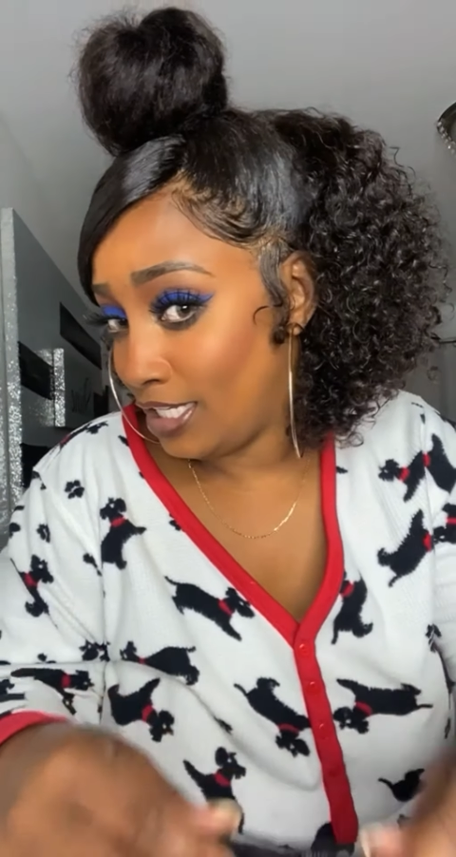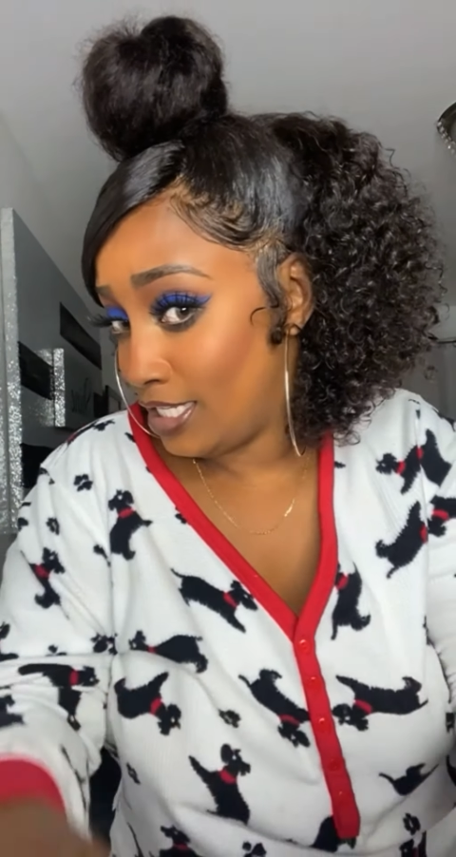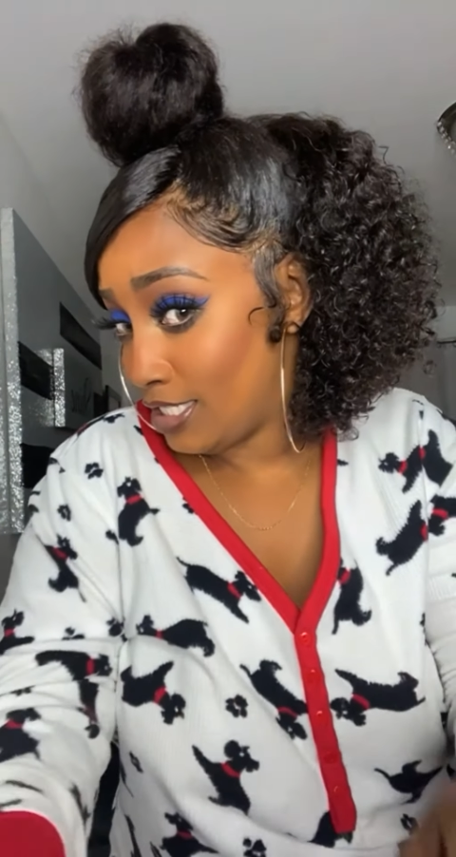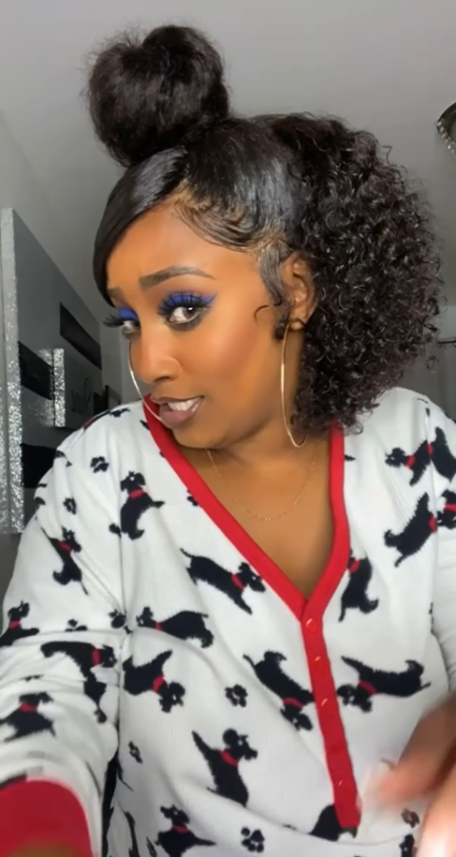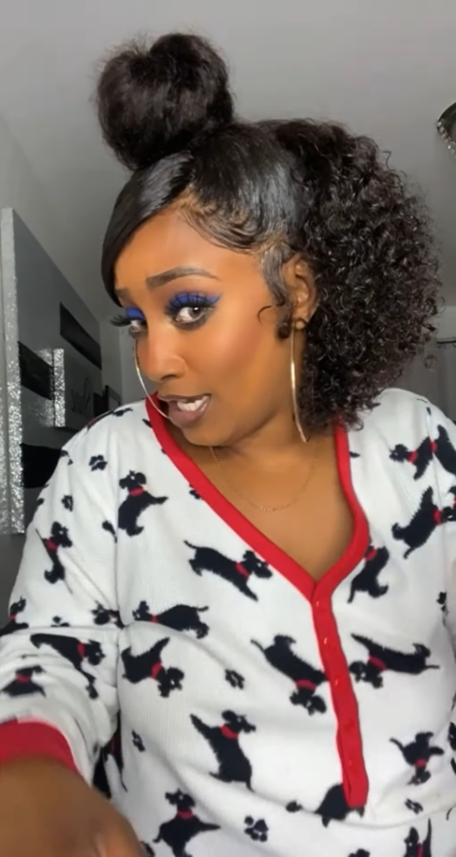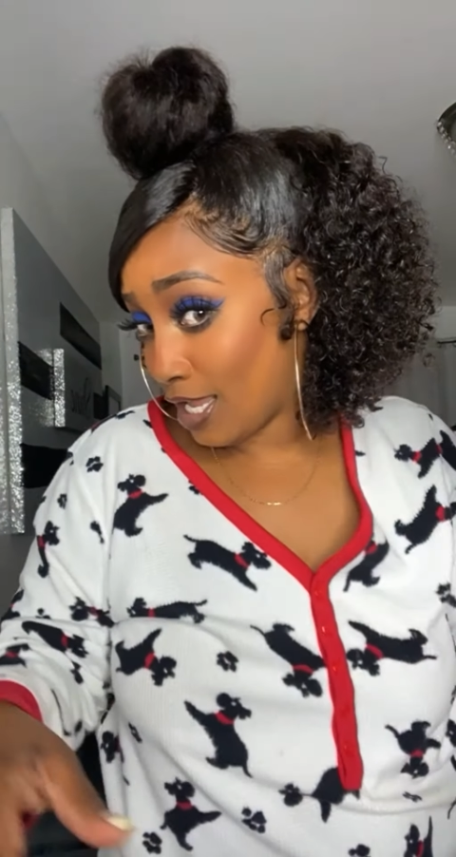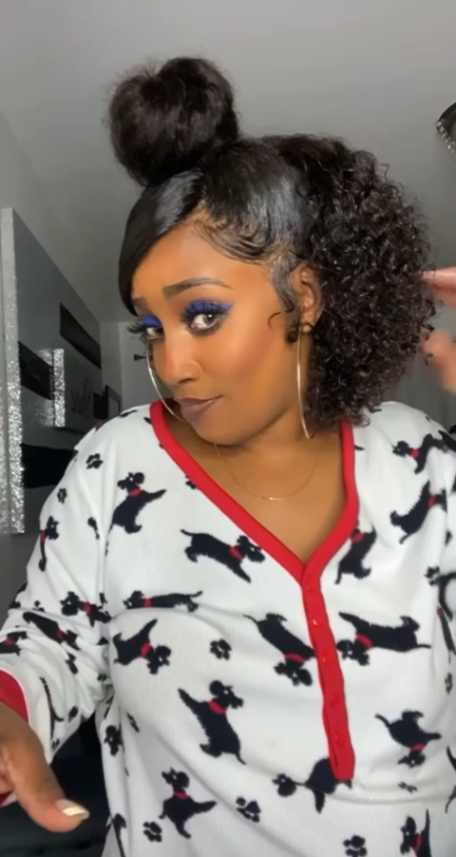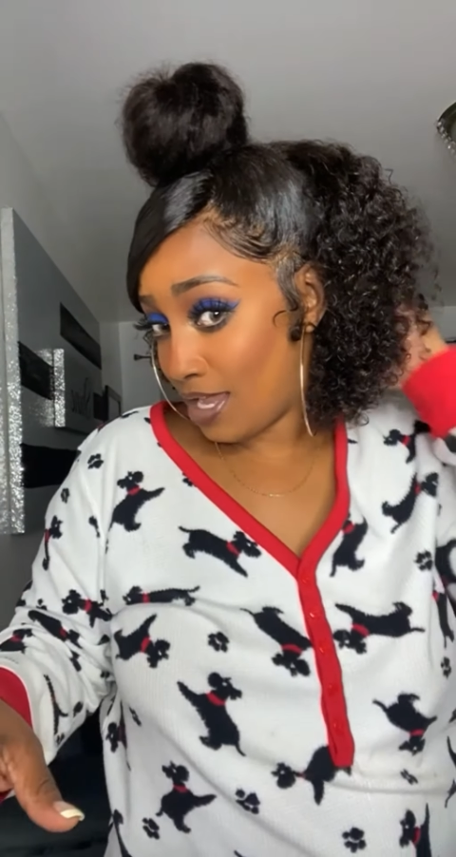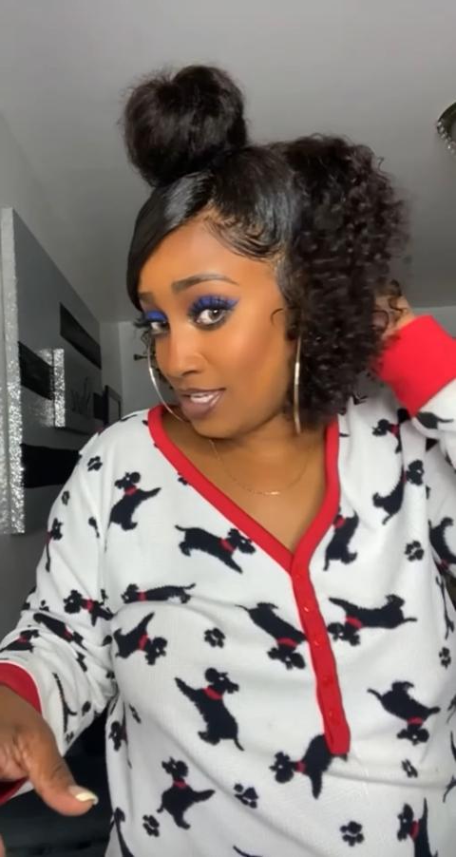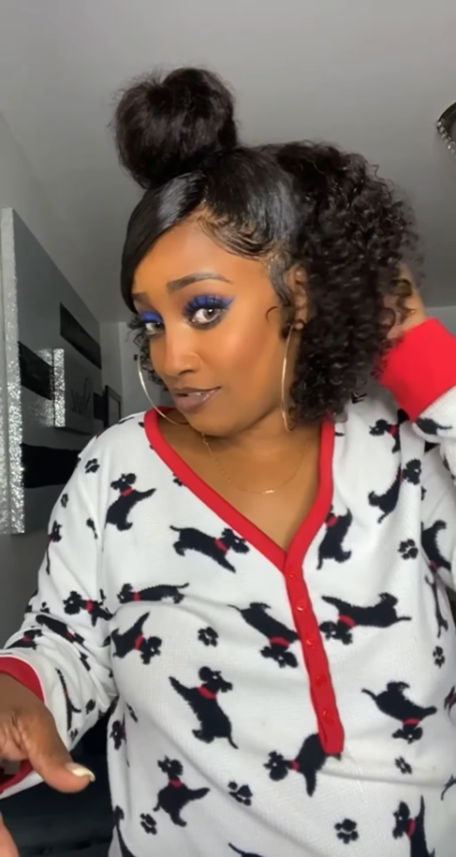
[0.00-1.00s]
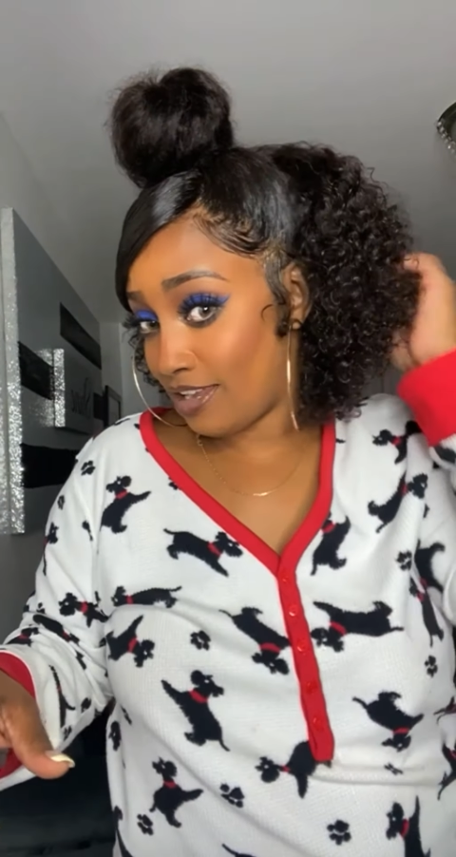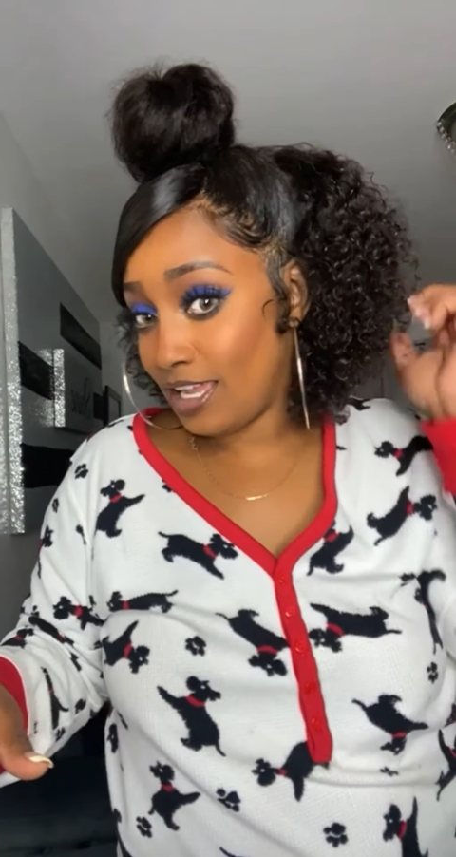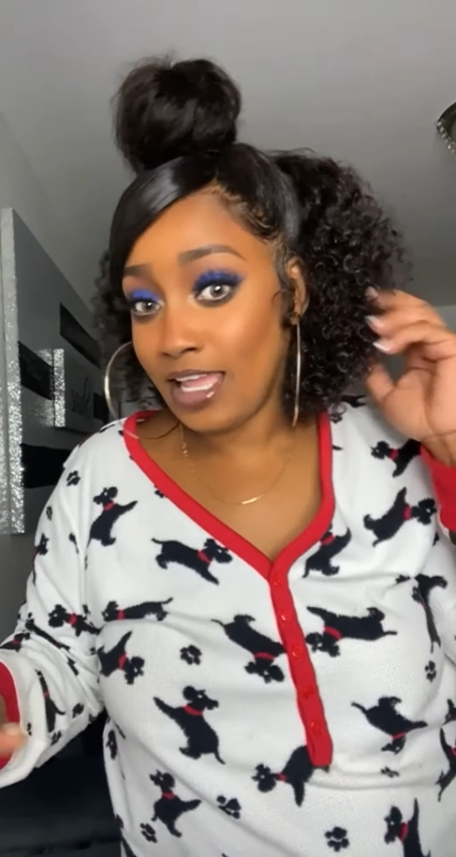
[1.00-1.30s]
This look like mine's, right? I